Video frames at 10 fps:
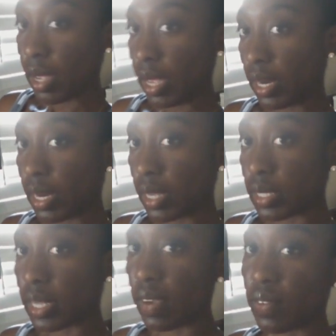and
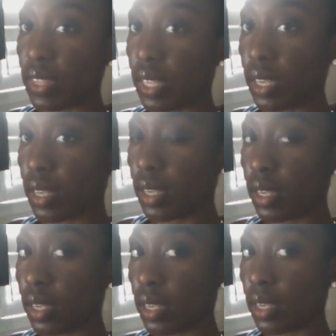everything
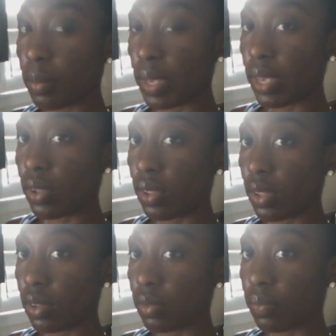
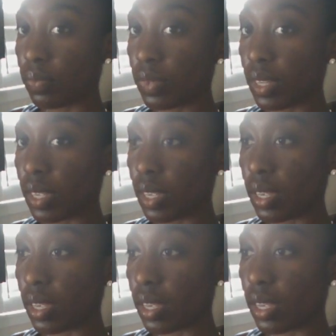bagel.
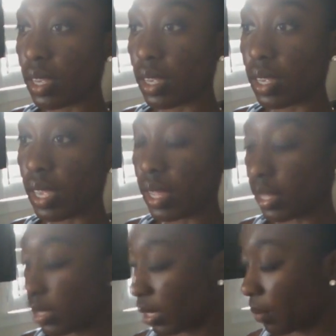Yeah,
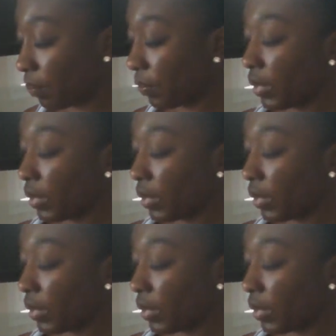that's it